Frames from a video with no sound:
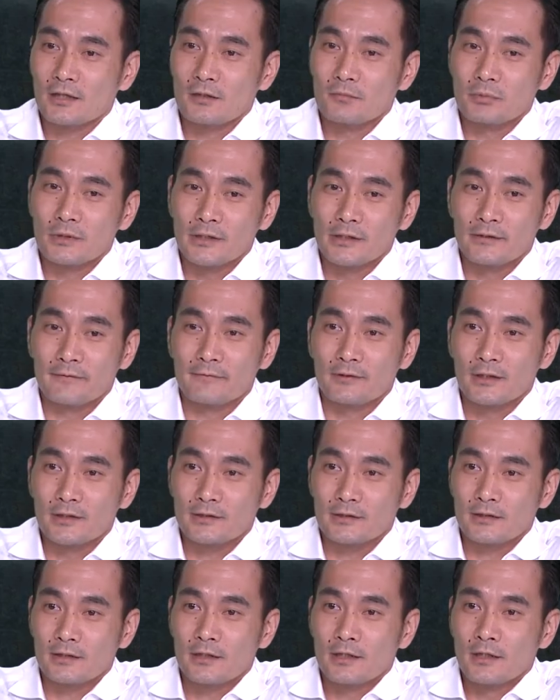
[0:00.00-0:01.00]
completely
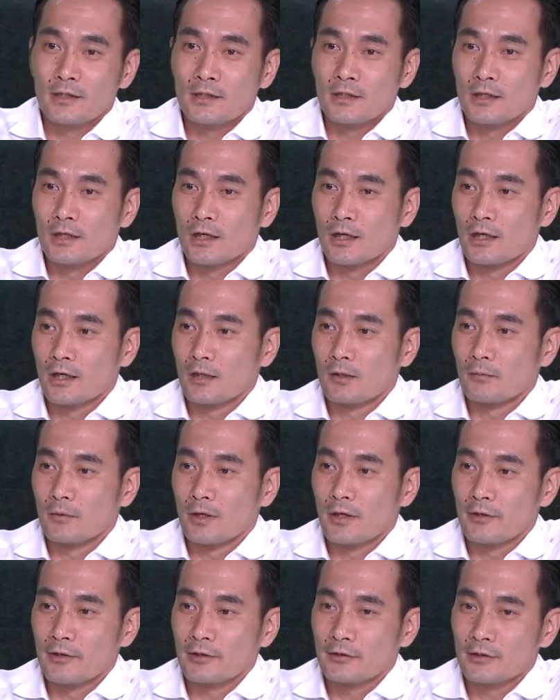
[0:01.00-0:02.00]
flux.
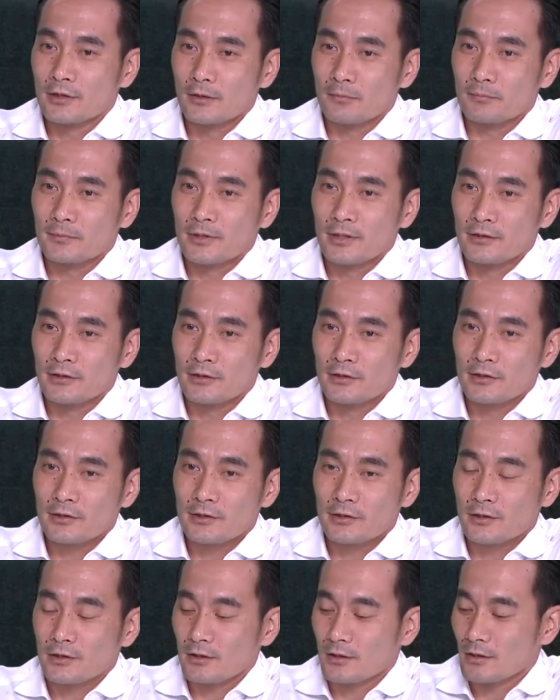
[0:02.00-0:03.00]
Other tip
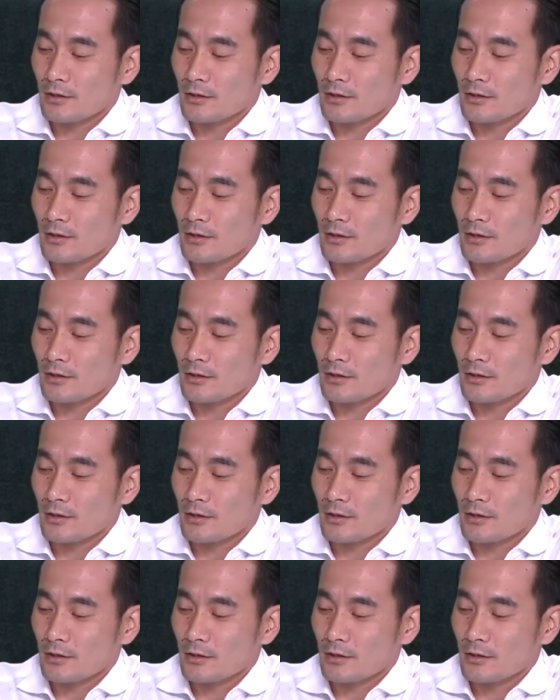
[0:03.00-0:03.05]
tinners